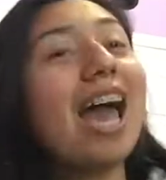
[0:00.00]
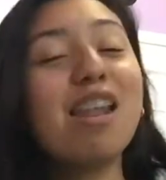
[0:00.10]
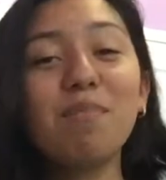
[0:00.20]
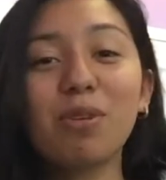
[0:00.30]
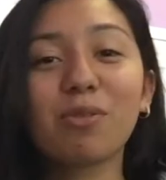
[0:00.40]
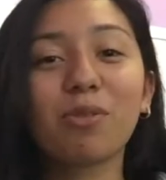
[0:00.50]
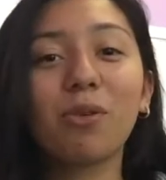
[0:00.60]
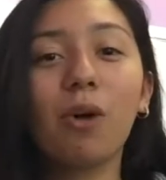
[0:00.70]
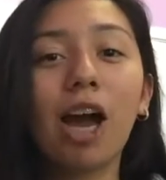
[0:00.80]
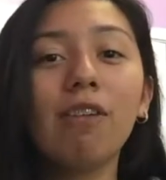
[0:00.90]
and middle
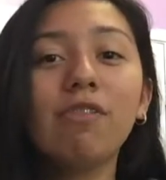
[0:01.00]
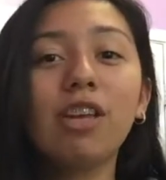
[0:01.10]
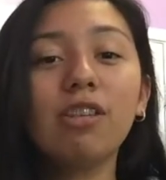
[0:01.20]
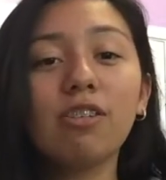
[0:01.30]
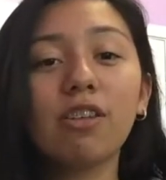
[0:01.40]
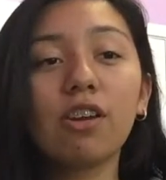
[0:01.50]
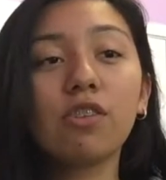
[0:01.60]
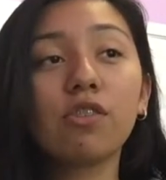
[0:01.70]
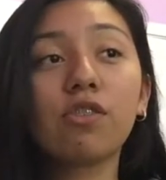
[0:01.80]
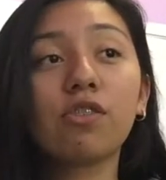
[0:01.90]
school i've changed
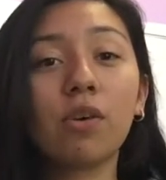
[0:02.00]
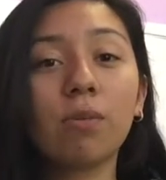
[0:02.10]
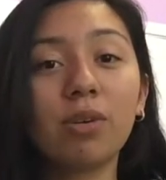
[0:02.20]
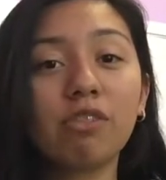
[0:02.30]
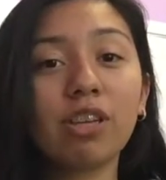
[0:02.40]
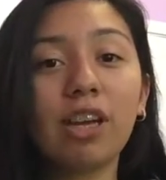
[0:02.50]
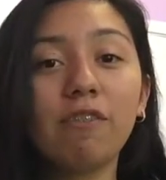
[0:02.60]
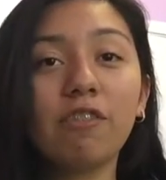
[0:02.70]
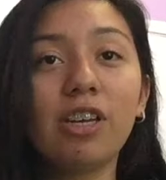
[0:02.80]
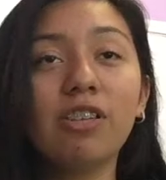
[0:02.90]
so much and i've
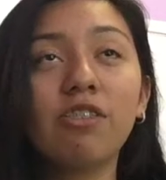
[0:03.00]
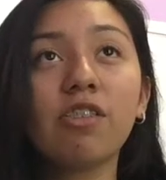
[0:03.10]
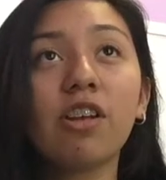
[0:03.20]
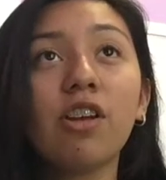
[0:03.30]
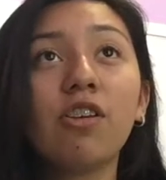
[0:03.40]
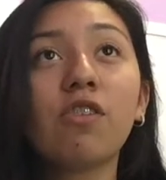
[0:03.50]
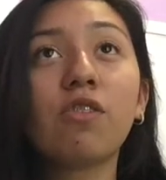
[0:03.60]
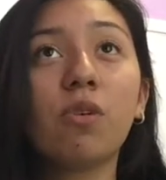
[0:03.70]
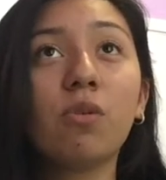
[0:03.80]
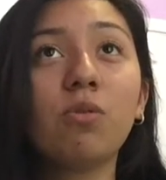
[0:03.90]
changed
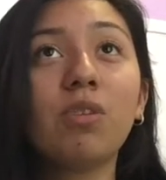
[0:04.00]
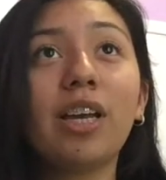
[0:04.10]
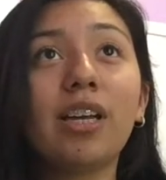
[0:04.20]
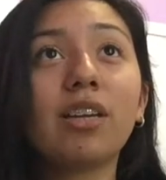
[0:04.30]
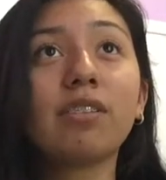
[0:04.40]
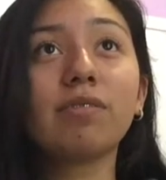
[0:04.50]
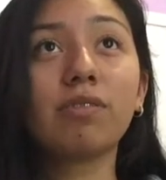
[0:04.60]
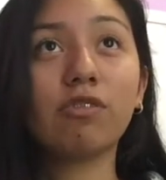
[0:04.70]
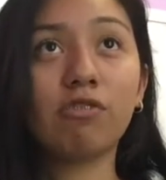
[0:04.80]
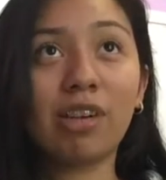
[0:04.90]
so like
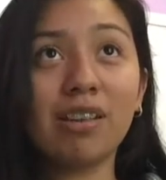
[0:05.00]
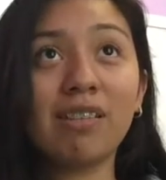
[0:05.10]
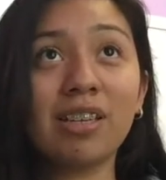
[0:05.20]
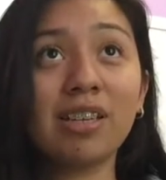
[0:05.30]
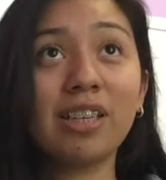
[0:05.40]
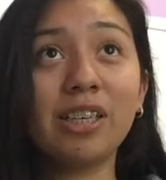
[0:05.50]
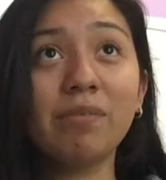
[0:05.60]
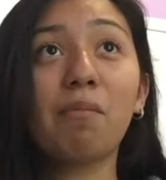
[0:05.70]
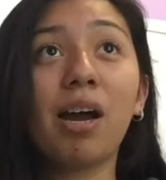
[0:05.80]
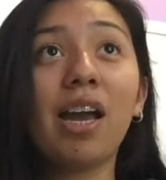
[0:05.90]
drastically.
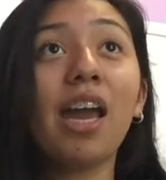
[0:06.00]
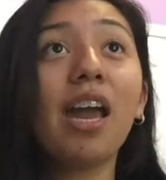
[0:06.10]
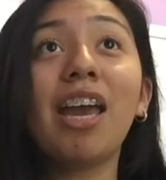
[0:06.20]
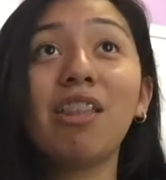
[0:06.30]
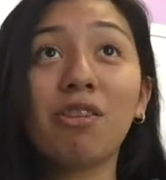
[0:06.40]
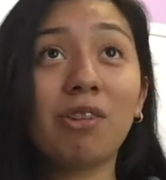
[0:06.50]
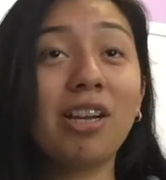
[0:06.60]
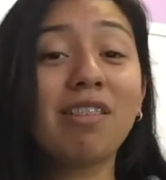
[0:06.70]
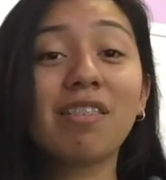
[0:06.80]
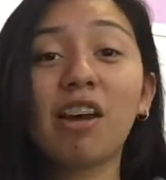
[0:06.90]
My 8th
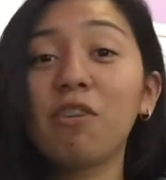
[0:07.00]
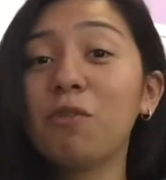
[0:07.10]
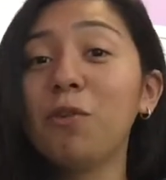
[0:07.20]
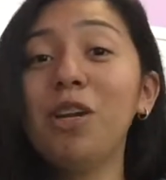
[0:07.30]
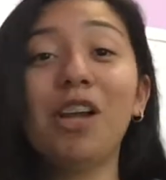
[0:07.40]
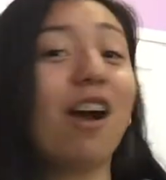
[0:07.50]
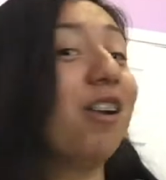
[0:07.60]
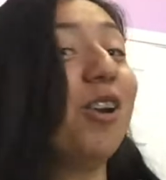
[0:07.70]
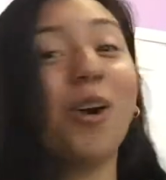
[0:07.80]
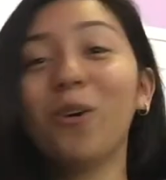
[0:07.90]
grade self would not
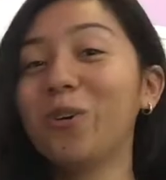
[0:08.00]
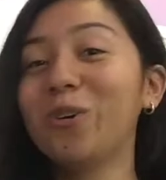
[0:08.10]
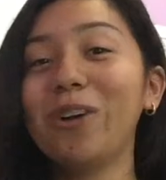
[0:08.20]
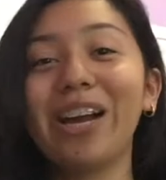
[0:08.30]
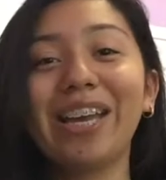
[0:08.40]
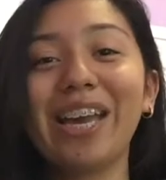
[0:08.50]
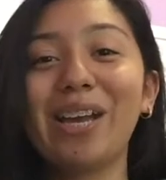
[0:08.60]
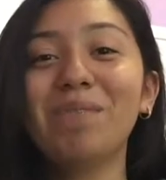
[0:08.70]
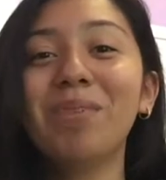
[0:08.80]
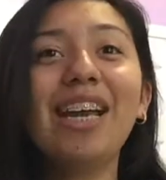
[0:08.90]
know who I
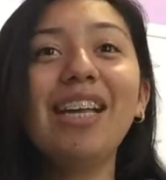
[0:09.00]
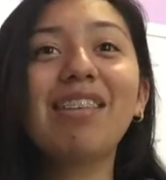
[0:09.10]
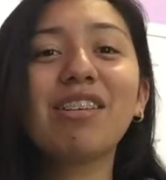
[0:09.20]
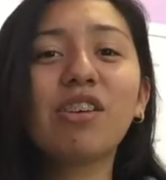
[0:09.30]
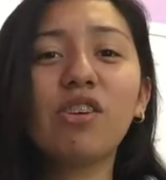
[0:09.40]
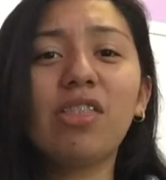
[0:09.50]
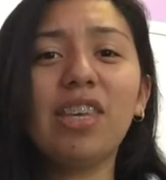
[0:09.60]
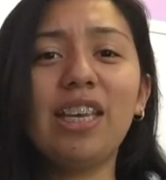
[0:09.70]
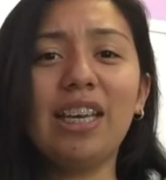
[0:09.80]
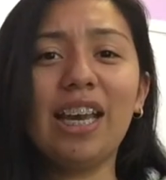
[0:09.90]
am. It's a good
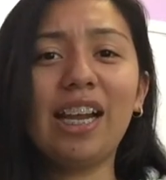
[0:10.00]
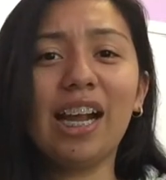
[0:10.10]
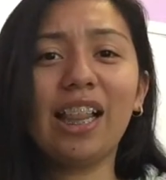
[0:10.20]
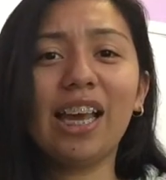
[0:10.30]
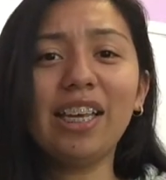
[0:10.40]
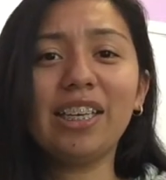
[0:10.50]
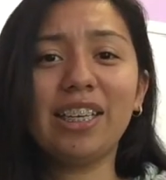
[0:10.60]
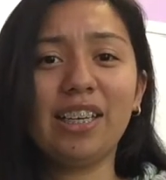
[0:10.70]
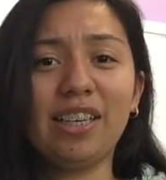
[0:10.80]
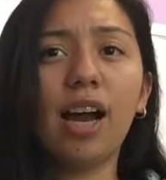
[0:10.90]
thing and I like
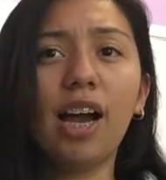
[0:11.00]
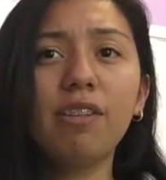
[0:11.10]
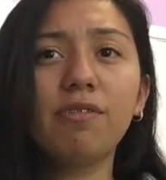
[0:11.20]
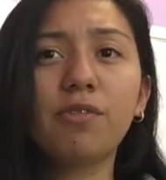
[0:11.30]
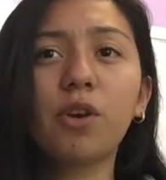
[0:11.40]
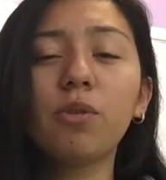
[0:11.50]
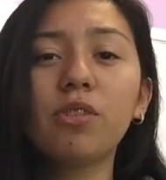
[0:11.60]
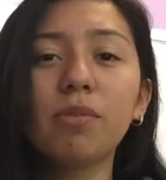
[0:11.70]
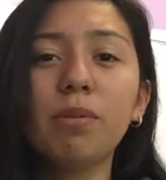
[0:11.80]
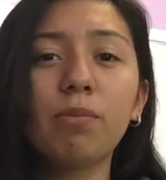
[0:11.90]
it. I've grown
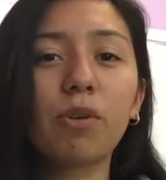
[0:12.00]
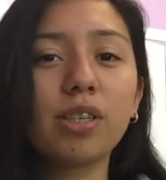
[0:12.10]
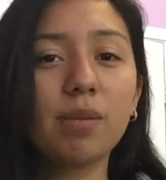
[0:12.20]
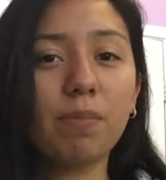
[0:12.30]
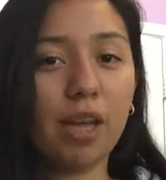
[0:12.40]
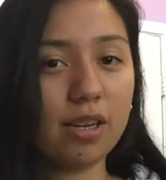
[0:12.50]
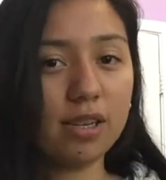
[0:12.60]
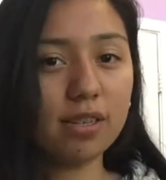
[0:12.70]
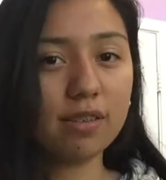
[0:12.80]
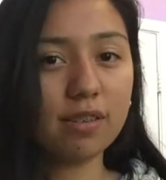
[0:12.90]
to be more
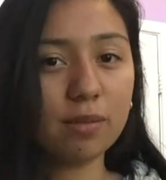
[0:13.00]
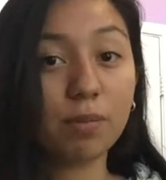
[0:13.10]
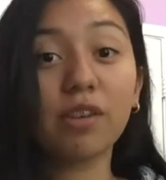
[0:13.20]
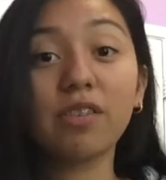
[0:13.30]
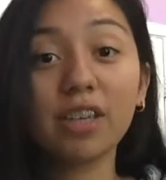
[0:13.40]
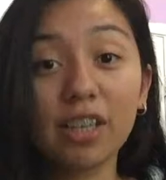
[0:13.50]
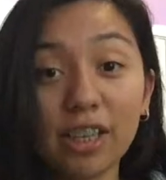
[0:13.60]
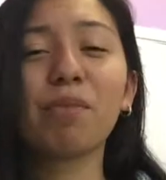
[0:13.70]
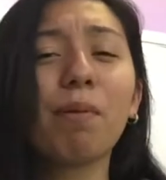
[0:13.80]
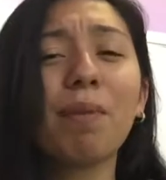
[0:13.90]
independent
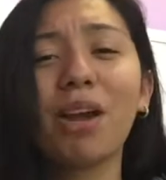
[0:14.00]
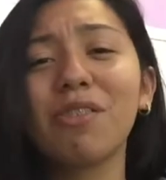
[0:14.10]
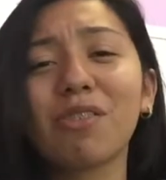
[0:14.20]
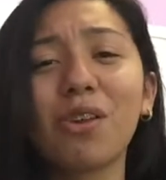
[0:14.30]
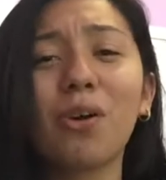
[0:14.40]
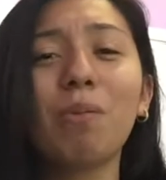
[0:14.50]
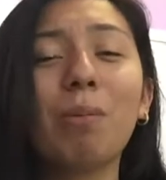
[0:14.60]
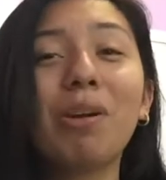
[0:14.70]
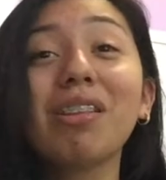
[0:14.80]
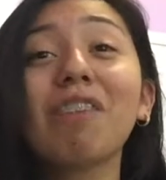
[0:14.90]
personally. My parents know, my
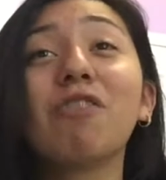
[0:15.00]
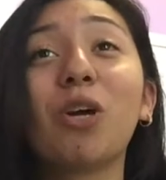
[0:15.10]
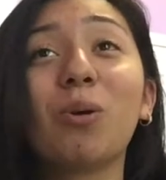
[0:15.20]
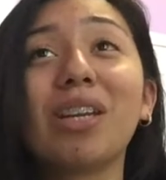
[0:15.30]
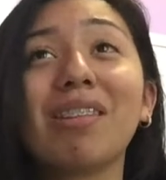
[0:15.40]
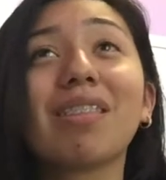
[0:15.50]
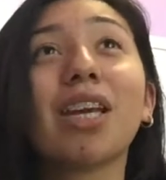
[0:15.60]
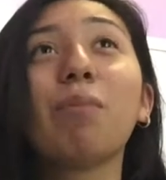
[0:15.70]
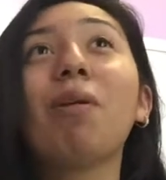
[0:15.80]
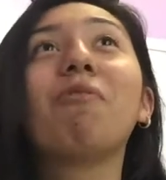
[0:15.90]
parents have noticed,
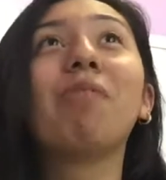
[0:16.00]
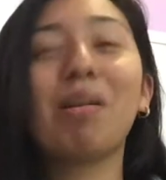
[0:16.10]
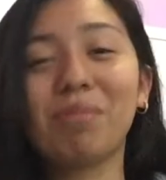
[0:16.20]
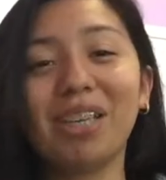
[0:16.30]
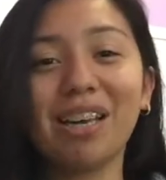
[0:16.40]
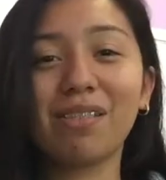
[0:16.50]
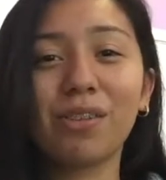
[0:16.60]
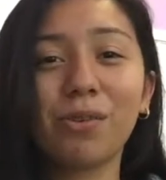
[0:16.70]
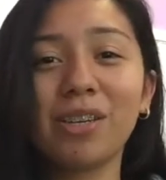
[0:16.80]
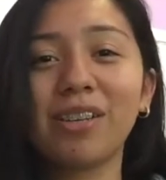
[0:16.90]
like my family has
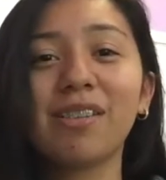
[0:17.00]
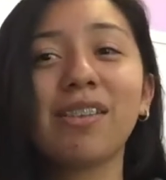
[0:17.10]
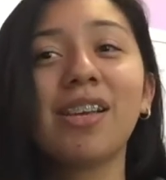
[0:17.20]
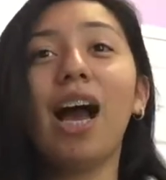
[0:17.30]
noticed.